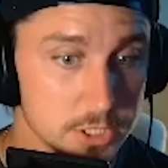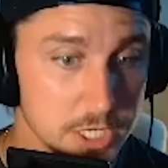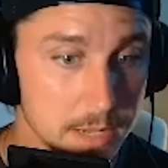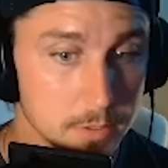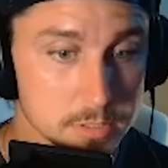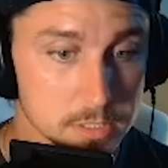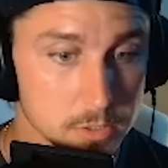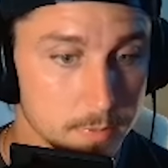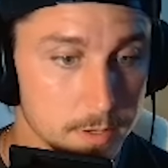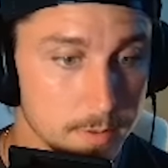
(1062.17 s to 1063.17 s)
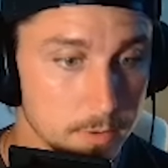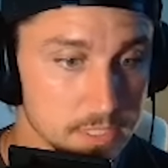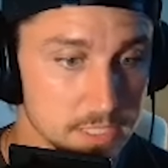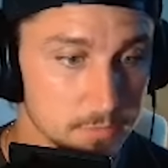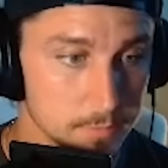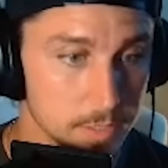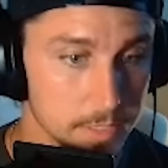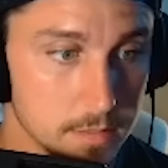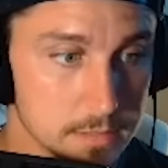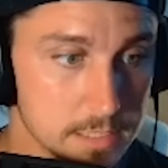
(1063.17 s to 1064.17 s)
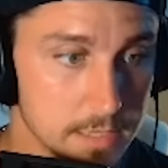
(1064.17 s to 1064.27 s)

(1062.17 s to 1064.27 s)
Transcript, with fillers: G M knows a little bit about receiver play. I'll say